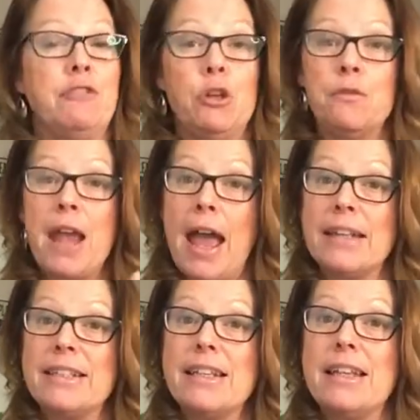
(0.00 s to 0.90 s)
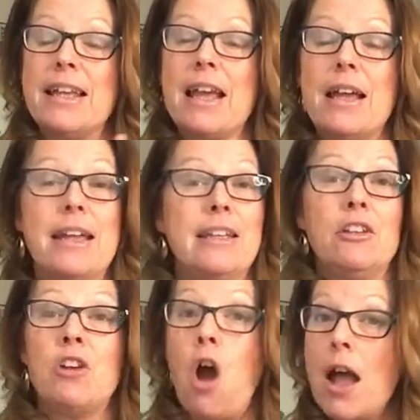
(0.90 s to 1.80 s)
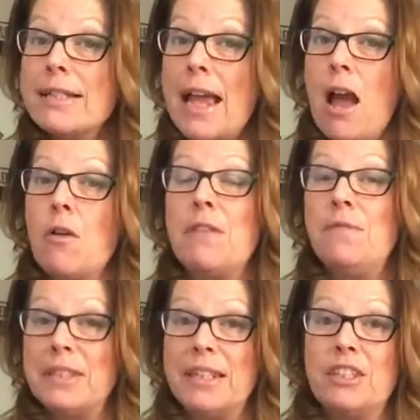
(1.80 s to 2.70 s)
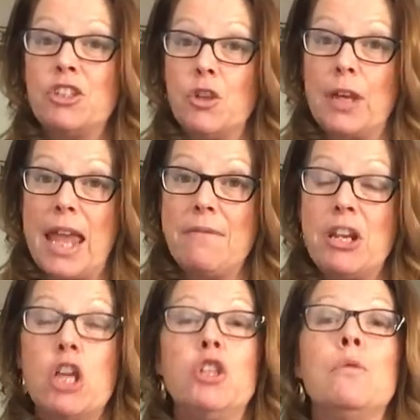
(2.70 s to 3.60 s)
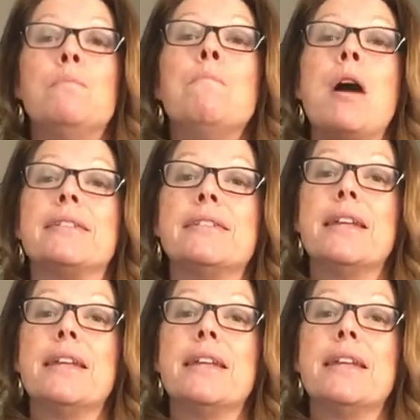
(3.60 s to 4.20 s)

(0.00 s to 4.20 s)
not gone down and visited Snook Haven, you must,